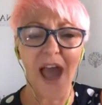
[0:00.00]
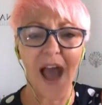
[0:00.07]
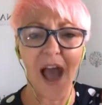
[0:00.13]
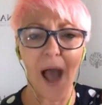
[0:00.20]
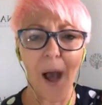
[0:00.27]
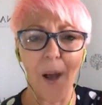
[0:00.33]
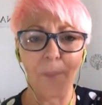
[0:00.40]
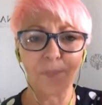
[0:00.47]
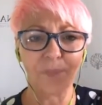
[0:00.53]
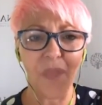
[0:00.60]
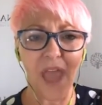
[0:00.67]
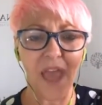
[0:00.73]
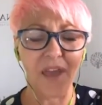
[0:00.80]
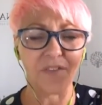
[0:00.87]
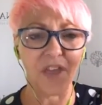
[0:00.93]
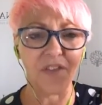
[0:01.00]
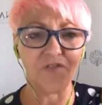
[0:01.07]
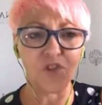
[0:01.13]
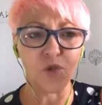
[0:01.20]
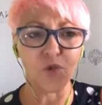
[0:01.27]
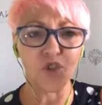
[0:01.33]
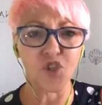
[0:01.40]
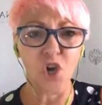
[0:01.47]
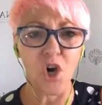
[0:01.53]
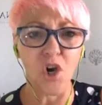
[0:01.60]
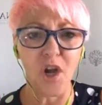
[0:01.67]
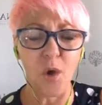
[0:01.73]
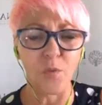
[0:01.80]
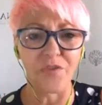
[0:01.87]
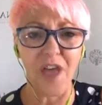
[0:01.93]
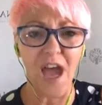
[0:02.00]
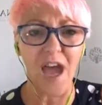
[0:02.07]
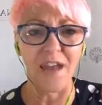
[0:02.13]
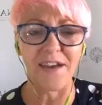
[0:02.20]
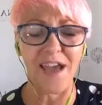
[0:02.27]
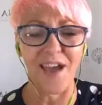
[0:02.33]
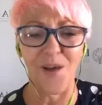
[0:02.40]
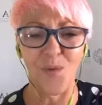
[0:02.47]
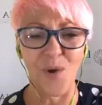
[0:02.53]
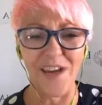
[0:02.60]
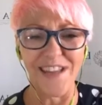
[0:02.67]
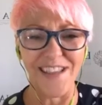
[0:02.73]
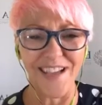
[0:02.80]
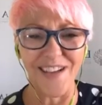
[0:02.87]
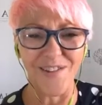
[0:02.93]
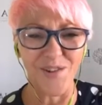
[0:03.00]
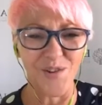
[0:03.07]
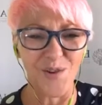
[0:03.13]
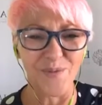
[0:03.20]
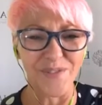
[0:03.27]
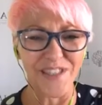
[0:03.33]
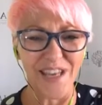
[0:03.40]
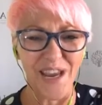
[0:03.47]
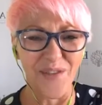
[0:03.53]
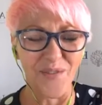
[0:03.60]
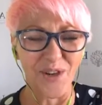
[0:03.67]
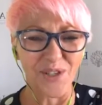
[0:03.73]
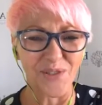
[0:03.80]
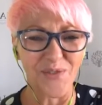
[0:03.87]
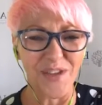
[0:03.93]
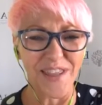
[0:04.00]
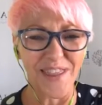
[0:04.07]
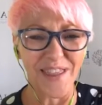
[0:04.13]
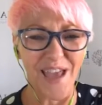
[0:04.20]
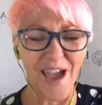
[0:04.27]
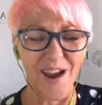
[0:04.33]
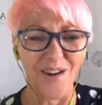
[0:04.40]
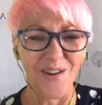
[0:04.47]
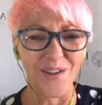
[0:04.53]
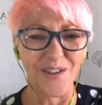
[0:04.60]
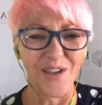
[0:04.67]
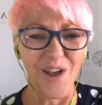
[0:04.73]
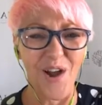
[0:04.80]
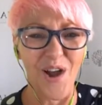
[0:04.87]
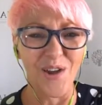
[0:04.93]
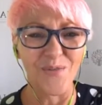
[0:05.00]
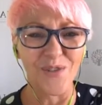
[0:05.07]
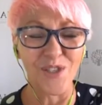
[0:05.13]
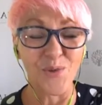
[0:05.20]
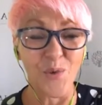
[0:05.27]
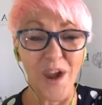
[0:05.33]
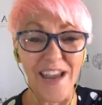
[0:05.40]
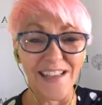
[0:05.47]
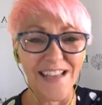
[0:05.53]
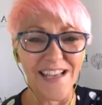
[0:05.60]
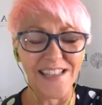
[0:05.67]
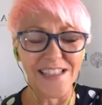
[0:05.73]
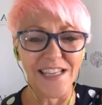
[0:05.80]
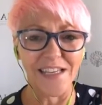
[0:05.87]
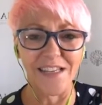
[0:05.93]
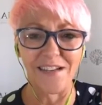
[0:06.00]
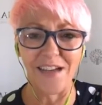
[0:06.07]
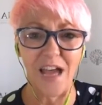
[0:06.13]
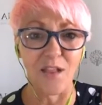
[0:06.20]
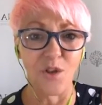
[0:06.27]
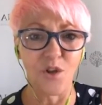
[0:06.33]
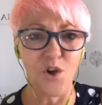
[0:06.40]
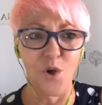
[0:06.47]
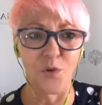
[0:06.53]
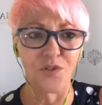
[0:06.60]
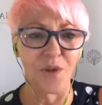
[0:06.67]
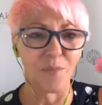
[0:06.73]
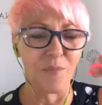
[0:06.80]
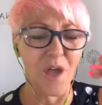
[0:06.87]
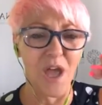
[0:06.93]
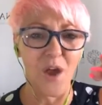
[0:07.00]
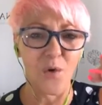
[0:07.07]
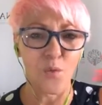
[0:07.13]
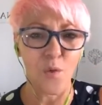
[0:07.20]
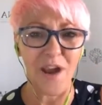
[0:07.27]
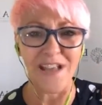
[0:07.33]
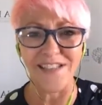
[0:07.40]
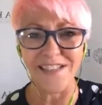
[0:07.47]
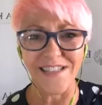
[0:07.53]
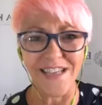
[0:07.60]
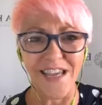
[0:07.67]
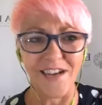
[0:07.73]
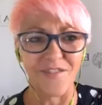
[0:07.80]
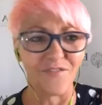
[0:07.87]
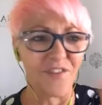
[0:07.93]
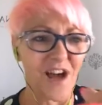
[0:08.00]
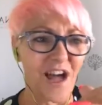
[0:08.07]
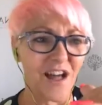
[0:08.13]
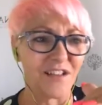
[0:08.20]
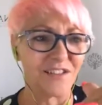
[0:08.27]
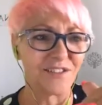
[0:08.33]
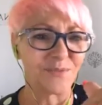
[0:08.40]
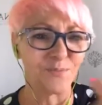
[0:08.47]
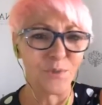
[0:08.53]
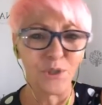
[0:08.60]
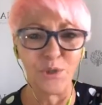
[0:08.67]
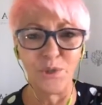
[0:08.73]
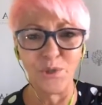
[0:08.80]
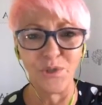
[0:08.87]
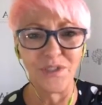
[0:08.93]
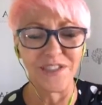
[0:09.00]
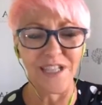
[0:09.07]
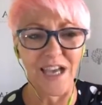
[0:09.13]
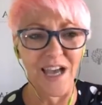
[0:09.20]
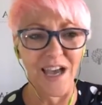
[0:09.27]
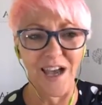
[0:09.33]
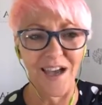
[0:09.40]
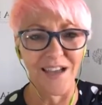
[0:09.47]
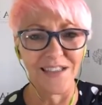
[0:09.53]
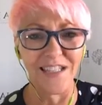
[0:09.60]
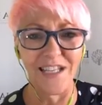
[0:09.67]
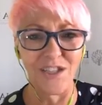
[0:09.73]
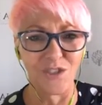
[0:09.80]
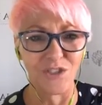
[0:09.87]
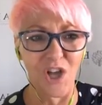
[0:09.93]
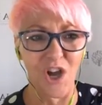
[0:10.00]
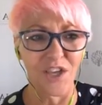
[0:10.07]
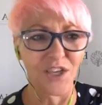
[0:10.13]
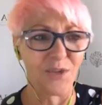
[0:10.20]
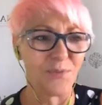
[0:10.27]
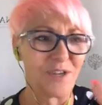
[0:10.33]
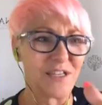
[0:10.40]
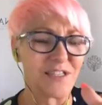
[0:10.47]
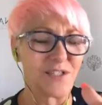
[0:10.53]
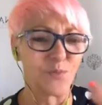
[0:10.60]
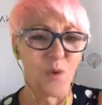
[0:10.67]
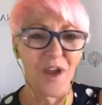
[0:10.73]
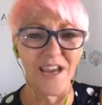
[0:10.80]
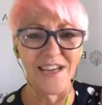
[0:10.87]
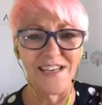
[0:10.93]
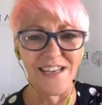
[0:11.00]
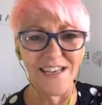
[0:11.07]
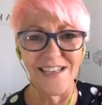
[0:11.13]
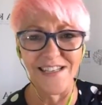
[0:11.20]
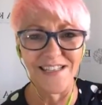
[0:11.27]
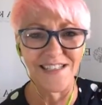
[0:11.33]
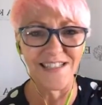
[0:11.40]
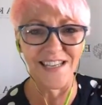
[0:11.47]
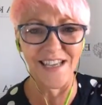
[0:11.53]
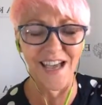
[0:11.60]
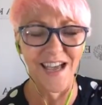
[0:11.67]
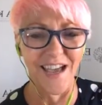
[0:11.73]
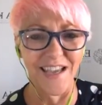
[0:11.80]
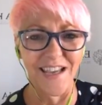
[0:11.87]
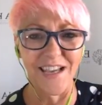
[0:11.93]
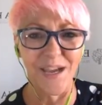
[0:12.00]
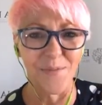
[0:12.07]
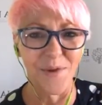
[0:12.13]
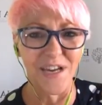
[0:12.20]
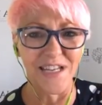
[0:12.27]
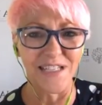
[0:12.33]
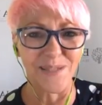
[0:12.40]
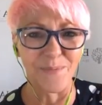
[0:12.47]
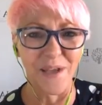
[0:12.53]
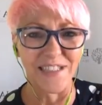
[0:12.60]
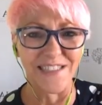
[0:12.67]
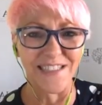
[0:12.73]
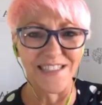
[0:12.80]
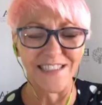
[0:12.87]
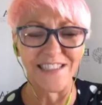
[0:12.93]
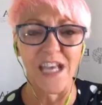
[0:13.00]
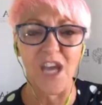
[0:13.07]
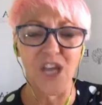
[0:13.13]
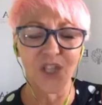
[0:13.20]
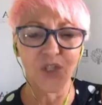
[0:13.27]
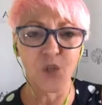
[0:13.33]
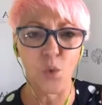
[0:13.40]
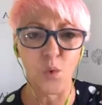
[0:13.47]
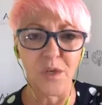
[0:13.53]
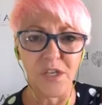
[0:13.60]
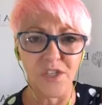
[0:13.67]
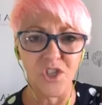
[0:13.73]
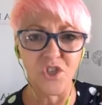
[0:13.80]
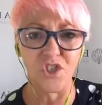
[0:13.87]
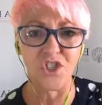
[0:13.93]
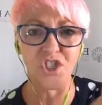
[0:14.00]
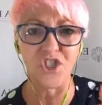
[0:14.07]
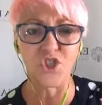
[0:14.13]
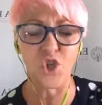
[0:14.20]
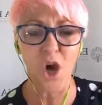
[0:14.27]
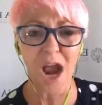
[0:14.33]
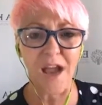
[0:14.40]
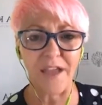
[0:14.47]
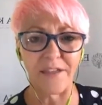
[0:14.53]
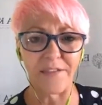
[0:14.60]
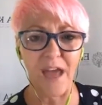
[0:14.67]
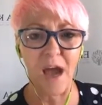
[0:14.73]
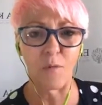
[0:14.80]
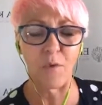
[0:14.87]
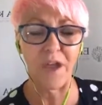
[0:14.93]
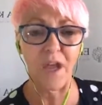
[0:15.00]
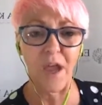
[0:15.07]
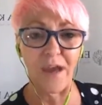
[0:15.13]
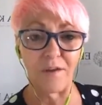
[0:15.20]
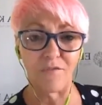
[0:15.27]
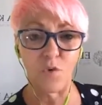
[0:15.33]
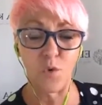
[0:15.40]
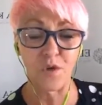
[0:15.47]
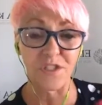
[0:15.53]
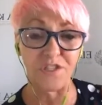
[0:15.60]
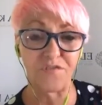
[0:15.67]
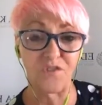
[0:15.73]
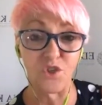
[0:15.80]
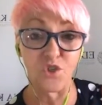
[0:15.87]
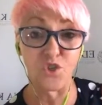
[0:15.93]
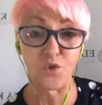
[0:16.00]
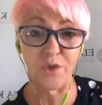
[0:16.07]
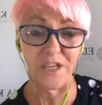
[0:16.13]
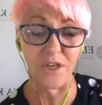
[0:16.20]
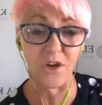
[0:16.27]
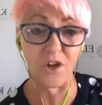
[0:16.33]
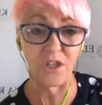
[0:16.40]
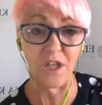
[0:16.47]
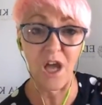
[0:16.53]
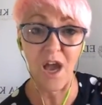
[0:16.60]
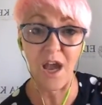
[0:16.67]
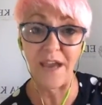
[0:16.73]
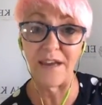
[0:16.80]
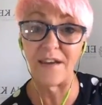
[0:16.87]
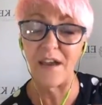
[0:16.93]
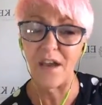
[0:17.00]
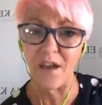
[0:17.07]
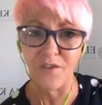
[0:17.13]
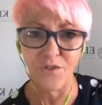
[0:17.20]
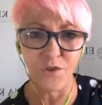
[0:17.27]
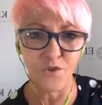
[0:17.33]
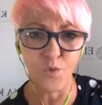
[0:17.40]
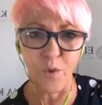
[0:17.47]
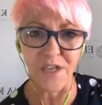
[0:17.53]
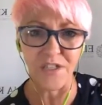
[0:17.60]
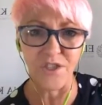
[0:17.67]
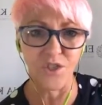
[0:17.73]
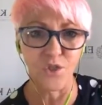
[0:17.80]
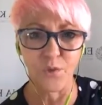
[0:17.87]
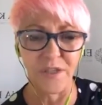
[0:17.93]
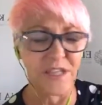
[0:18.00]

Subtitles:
And if you start out that, one of the groups that I worked with early on was Rain. They said color code them. Red's tenant files, blue's legal documents, white is income and expenses. So just track it that way. And of course, if you're doing it online, there's ways of doing